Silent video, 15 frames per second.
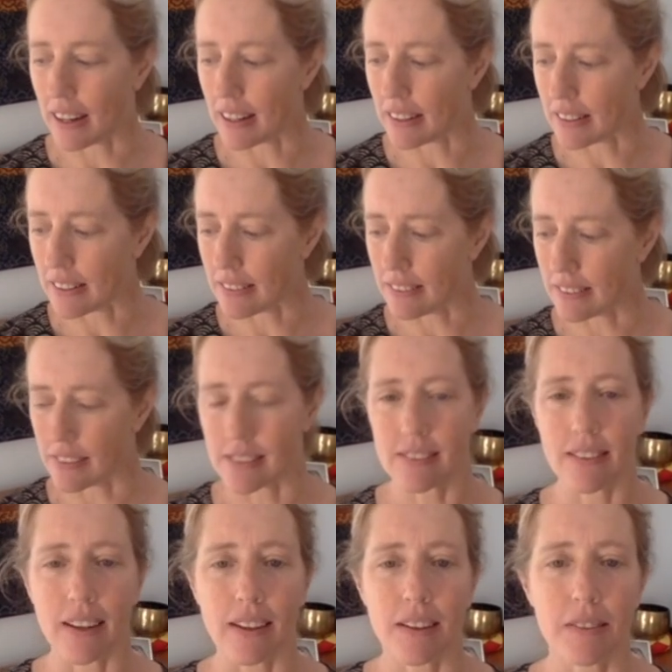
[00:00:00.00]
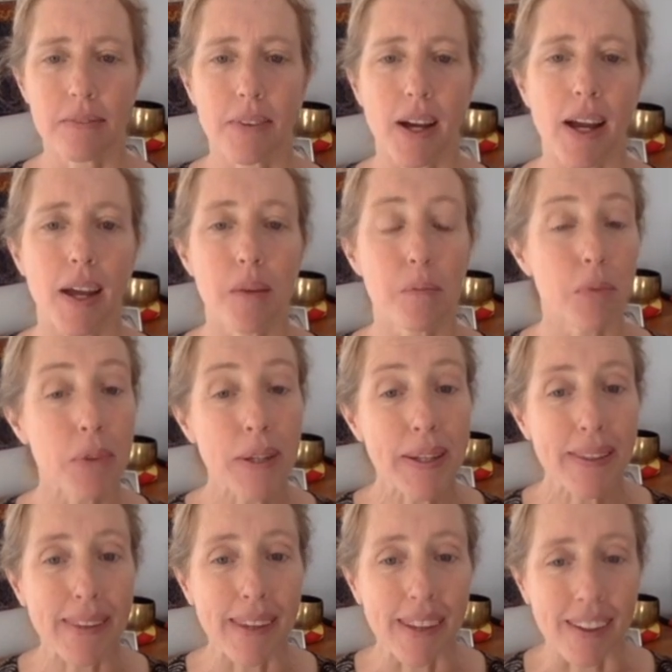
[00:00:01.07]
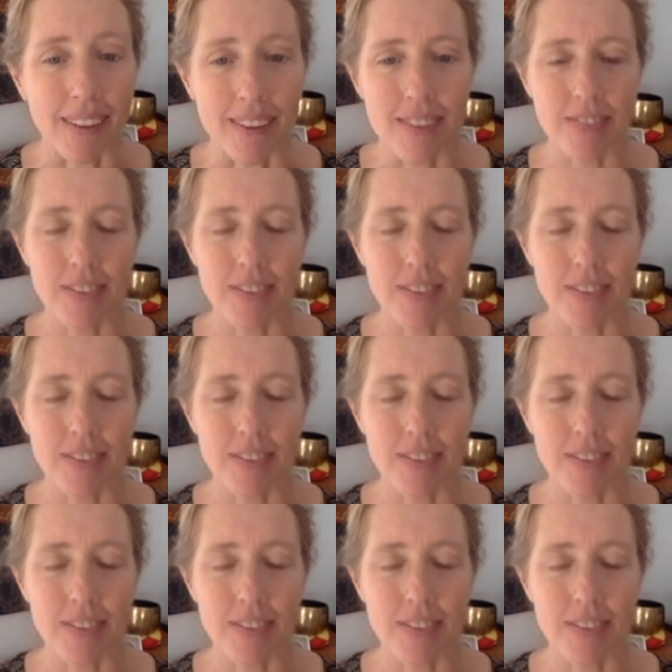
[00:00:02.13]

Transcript: and the state of my breathing